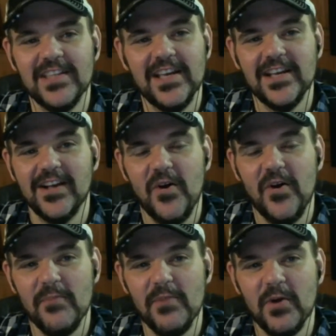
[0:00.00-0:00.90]
till I hit
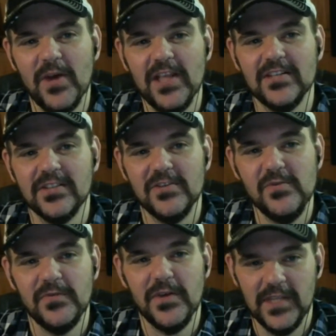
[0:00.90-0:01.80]
goal. I'm gonna wait till
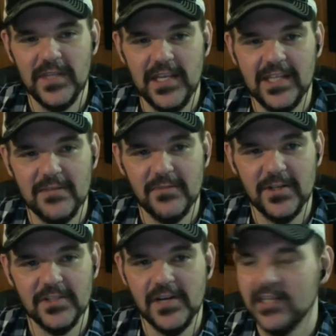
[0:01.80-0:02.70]
250, and then I'm
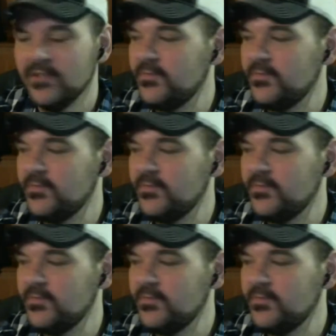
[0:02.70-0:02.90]
gonna drink.